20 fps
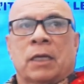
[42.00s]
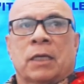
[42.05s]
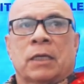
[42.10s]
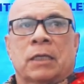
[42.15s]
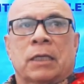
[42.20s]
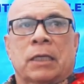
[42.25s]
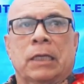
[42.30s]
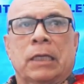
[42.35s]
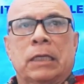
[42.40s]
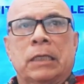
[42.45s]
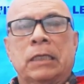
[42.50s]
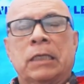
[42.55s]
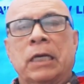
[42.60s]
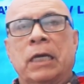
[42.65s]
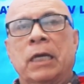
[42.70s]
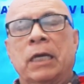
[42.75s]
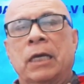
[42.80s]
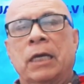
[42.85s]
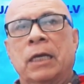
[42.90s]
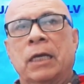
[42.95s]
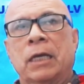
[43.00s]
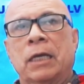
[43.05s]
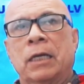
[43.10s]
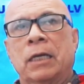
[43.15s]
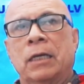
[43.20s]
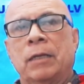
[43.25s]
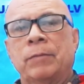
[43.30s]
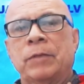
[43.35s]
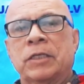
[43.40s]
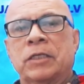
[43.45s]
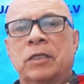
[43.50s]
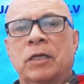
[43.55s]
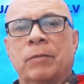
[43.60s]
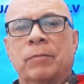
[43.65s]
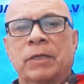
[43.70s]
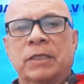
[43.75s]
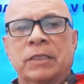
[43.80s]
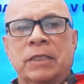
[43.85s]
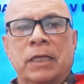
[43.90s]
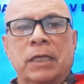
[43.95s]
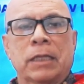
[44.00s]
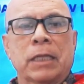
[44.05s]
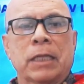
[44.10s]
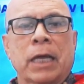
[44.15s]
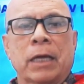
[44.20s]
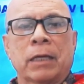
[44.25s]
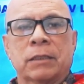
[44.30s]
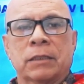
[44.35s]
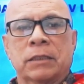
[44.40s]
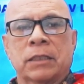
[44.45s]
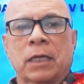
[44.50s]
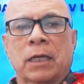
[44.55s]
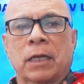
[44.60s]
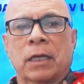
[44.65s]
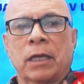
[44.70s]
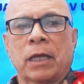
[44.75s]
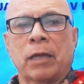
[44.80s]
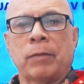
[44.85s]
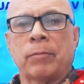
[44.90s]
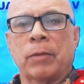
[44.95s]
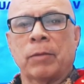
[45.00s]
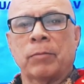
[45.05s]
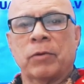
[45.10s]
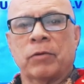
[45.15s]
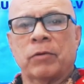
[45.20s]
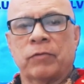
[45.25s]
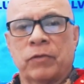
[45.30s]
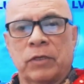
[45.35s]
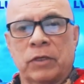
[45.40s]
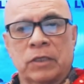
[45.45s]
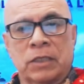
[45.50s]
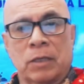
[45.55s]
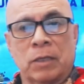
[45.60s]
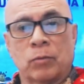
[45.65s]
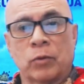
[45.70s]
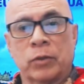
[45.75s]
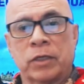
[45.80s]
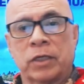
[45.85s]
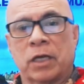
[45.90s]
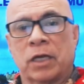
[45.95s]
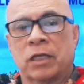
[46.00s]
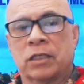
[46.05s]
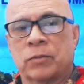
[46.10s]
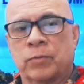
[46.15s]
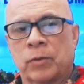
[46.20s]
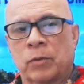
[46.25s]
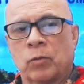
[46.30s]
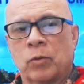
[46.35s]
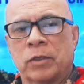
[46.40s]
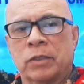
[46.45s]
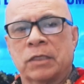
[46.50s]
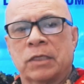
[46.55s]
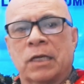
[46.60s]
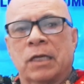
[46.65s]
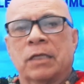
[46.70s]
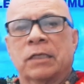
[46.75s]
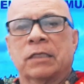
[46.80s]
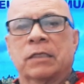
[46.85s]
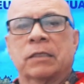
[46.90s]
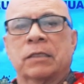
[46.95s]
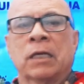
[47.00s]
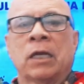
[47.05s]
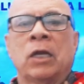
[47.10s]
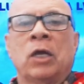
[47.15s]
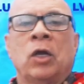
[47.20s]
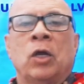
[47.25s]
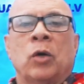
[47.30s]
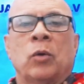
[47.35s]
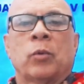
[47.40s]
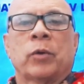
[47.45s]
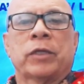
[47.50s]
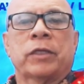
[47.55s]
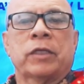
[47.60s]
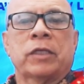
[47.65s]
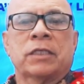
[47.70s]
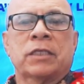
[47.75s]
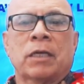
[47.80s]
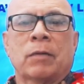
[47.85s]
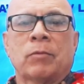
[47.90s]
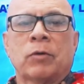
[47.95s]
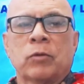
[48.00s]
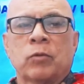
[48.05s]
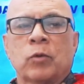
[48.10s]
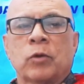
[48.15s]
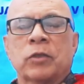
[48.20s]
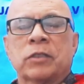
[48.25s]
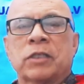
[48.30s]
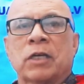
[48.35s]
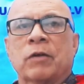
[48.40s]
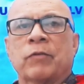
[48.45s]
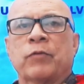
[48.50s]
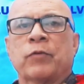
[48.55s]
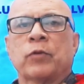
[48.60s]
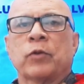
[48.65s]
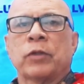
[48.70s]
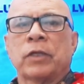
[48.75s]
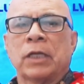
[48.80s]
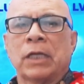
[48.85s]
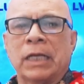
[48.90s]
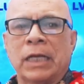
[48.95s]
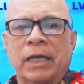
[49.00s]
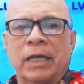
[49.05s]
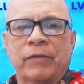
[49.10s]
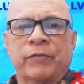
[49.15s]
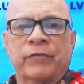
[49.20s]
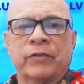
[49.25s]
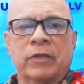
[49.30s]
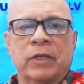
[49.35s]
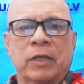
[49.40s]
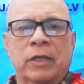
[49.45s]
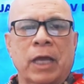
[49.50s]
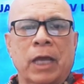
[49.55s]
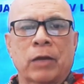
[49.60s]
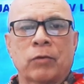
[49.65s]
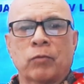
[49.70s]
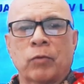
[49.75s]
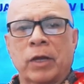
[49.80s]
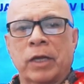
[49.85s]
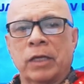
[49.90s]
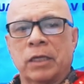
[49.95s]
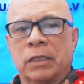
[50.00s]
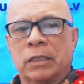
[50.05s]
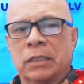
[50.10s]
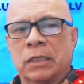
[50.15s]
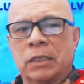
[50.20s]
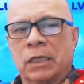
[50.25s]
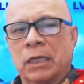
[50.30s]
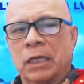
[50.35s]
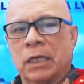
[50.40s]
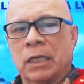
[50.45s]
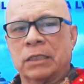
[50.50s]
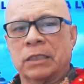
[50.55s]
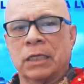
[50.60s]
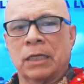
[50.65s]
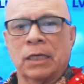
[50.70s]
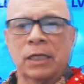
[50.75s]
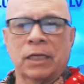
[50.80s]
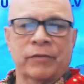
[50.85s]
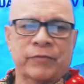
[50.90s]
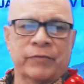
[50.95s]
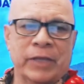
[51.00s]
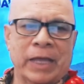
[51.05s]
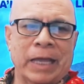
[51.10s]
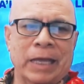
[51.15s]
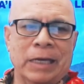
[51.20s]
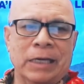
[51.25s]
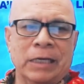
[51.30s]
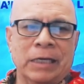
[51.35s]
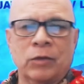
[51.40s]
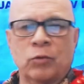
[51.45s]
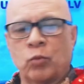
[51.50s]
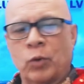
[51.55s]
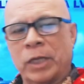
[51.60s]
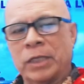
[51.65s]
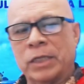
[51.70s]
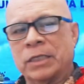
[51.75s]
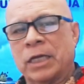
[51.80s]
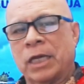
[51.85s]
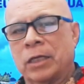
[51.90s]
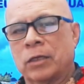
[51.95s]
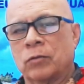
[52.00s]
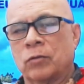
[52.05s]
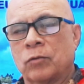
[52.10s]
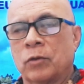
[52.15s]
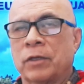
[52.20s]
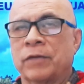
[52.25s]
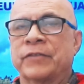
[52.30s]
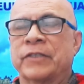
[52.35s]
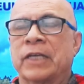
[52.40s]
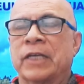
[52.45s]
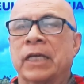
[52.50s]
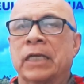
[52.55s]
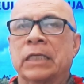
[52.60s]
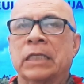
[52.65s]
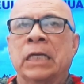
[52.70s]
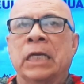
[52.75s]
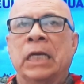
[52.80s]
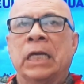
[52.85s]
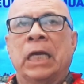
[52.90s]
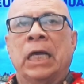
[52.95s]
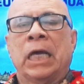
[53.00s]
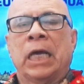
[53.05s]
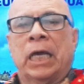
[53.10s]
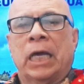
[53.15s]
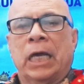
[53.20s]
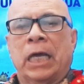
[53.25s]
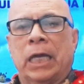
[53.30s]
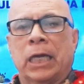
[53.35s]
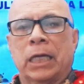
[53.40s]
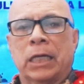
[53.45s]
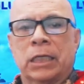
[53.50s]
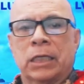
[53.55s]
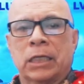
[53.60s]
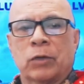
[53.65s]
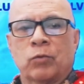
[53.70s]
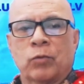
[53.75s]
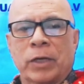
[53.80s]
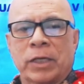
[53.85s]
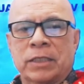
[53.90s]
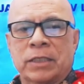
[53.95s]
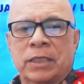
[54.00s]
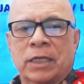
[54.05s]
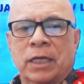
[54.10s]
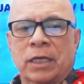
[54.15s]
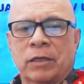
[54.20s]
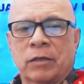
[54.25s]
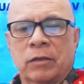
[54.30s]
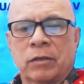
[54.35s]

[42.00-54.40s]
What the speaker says: And let me start by saying that a member of the Samoan diaspora once asked what the Samoan words are for the left and right, as in left hand, right hand, or left side, and right side.